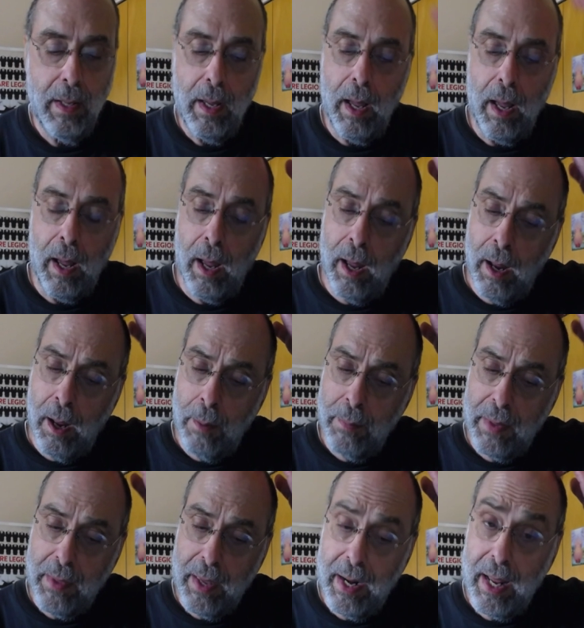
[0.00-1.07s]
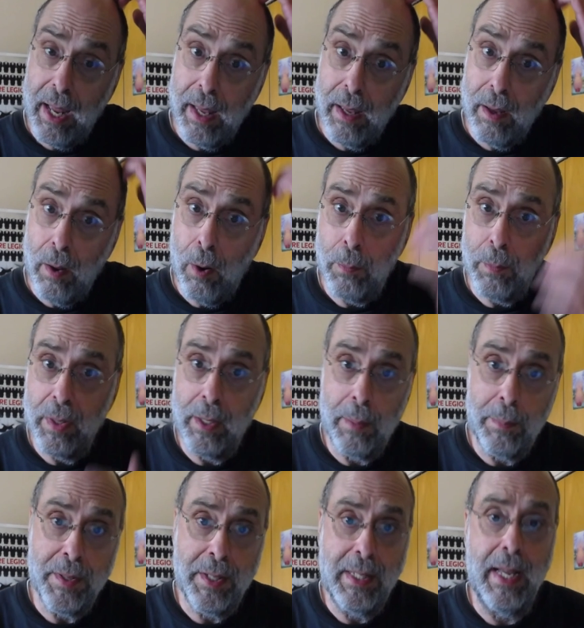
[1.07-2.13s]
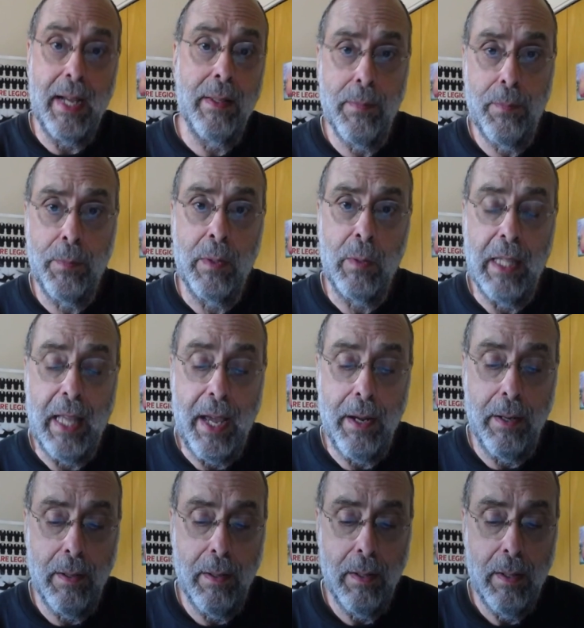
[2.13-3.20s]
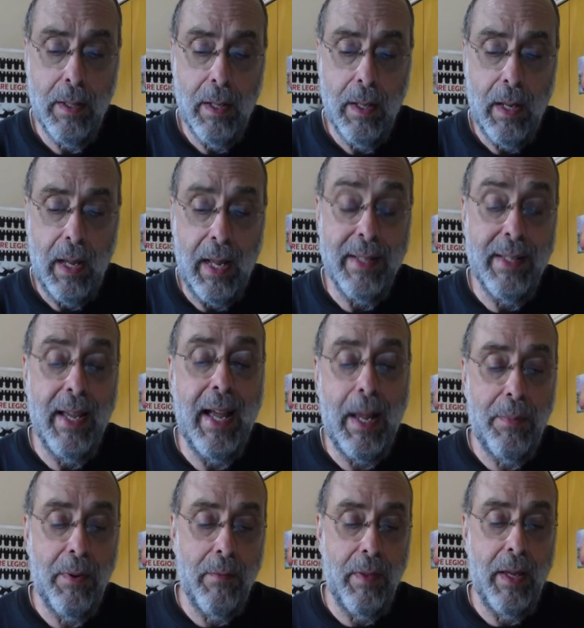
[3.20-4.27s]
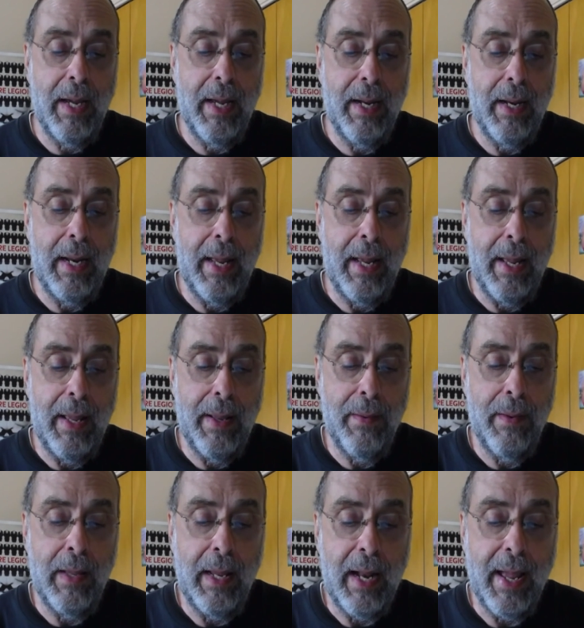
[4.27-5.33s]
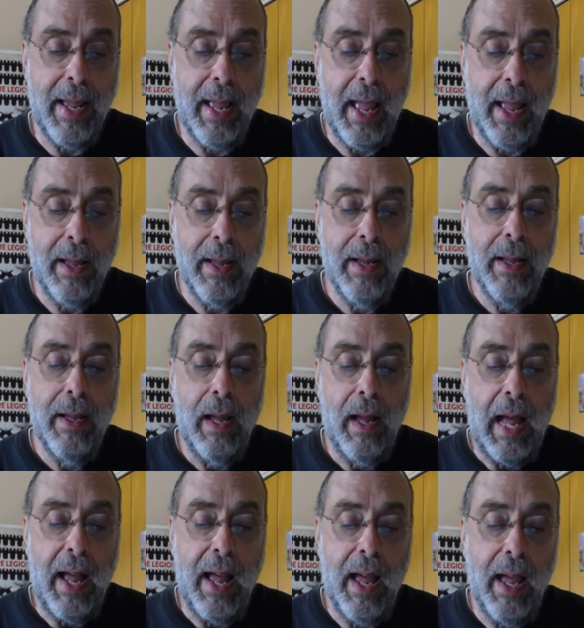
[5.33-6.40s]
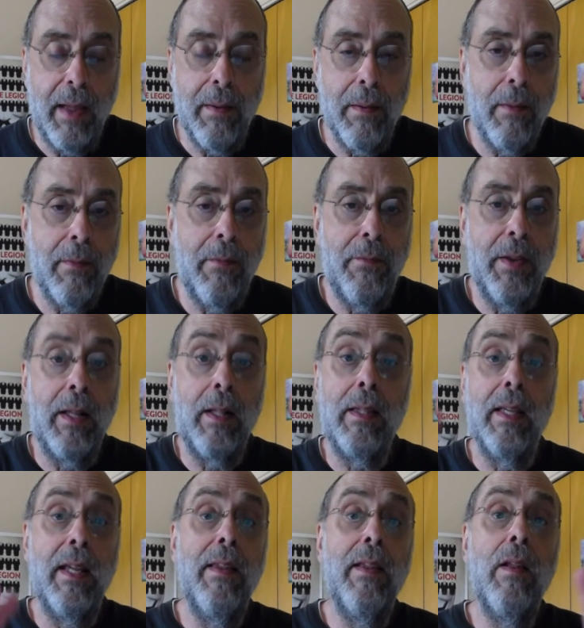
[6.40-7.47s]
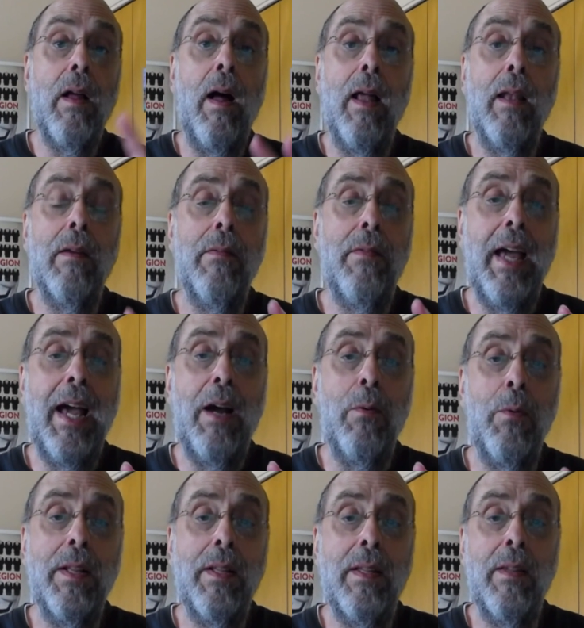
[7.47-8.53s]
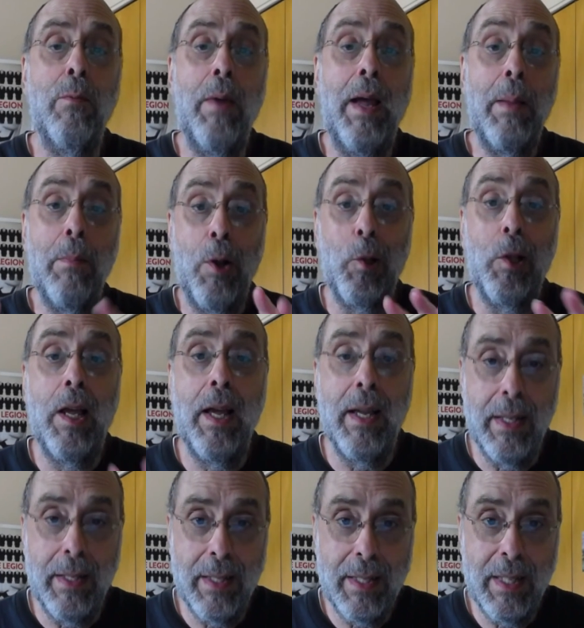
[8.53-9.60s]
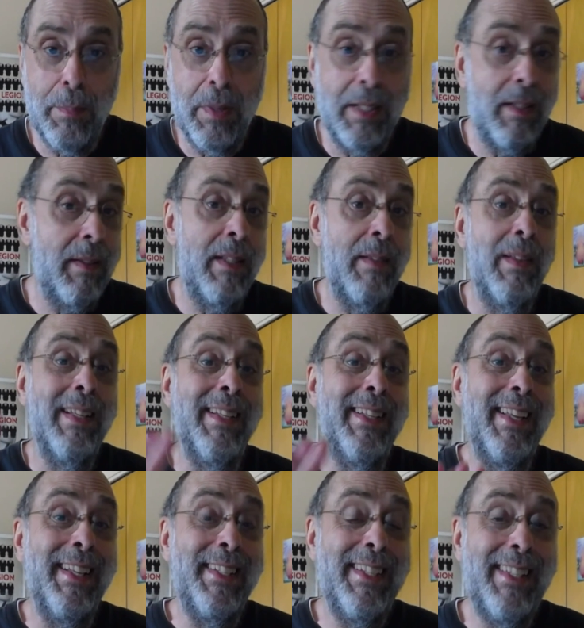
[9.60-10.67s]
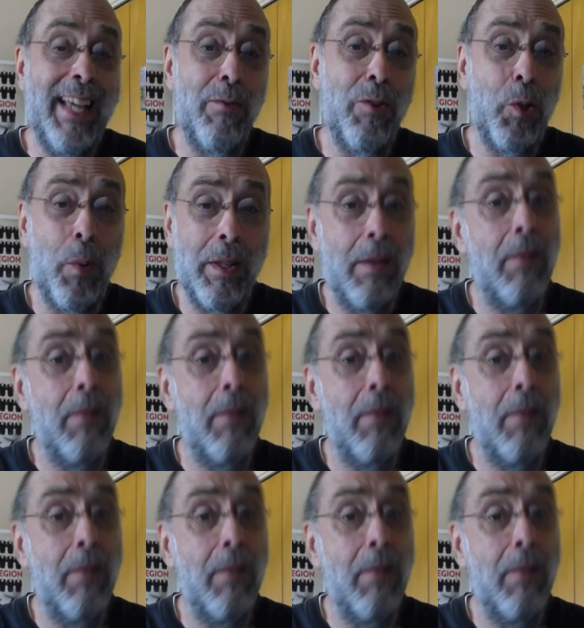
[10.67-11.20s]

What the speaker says: Then I opened up a second layer on top of that, and then I filled in all of that with the rainbow lines. But instead of doing the